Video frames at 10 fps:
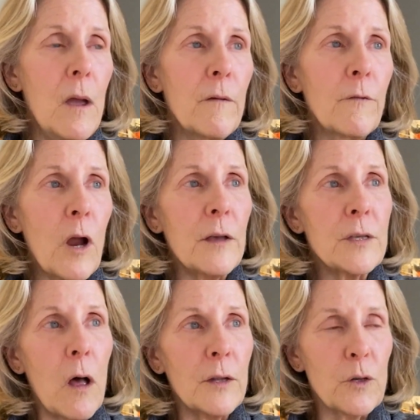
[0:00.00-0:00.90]
For all
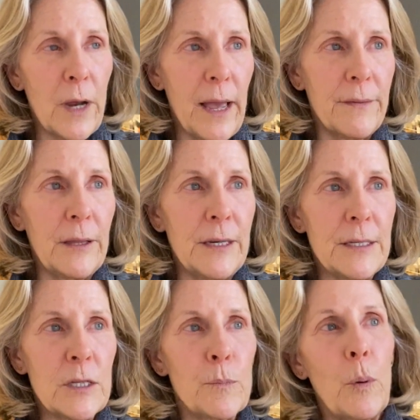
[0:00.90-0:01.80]

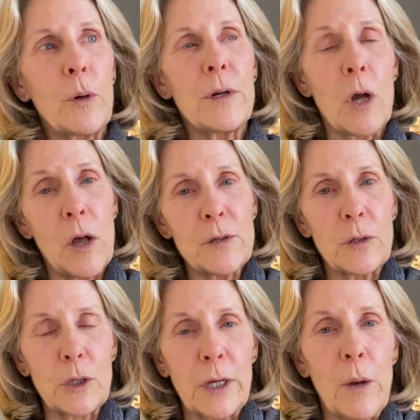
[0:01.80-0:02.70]
triathletes, it's important also
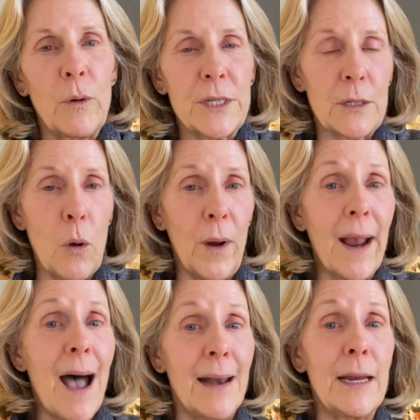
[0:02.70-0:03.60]
to look at what's going
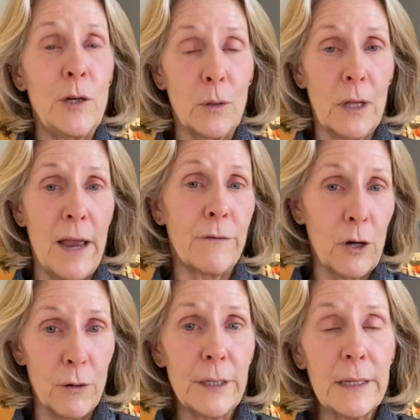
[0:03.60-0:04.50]
on in your life
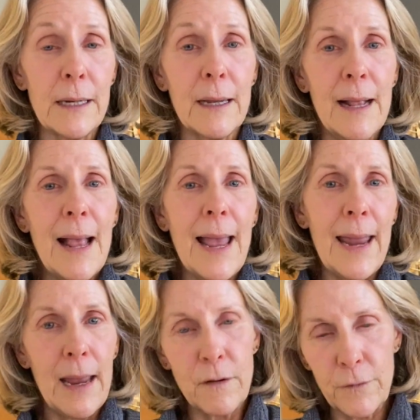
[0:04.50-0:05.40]
currently
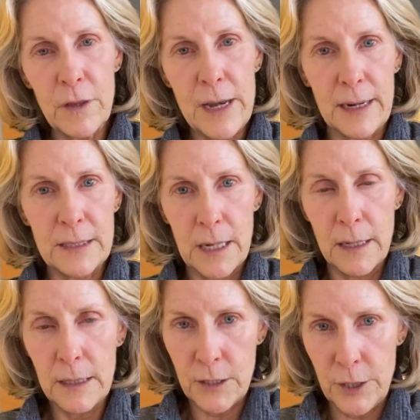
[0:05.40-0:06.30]
and for the next, say,
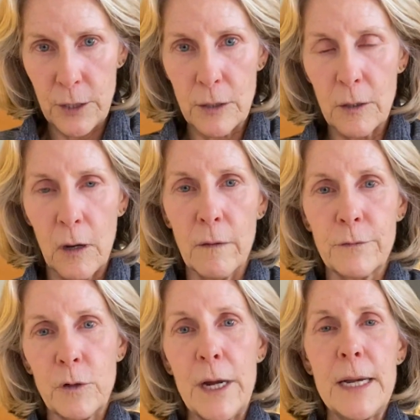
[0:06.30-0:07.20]
year of
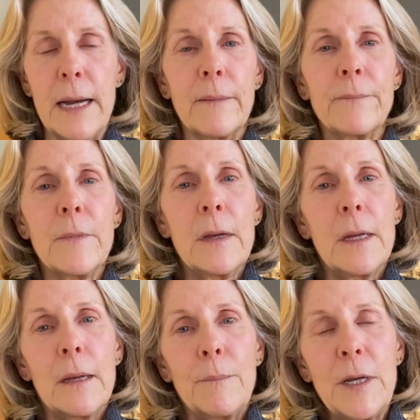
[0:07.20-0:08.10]
training.
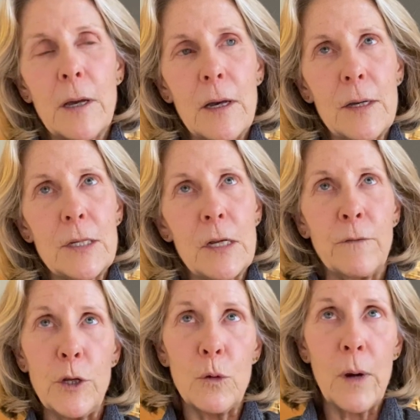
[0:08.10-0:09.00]
Because
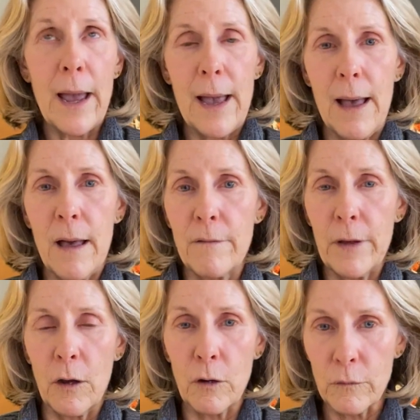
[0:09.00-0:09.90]
if you have
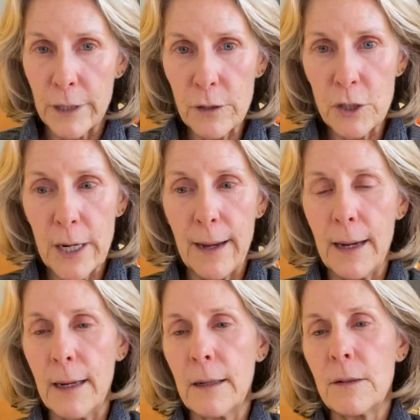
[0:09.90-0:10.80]
a career
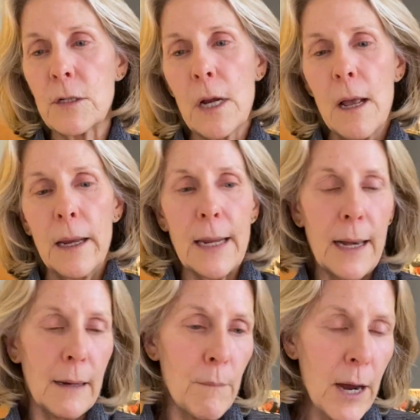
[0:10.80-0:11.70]
change,
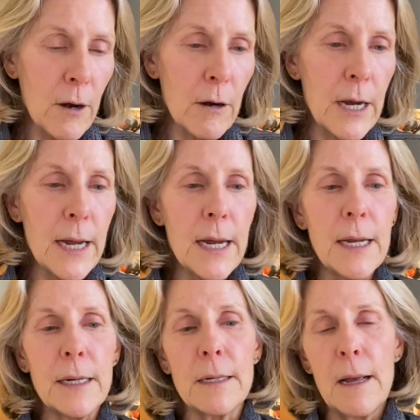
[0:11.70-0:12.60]
getting
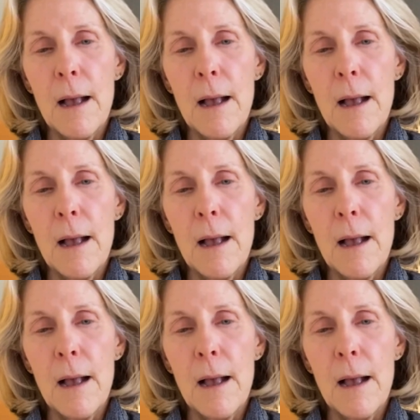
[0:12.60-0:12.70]
married,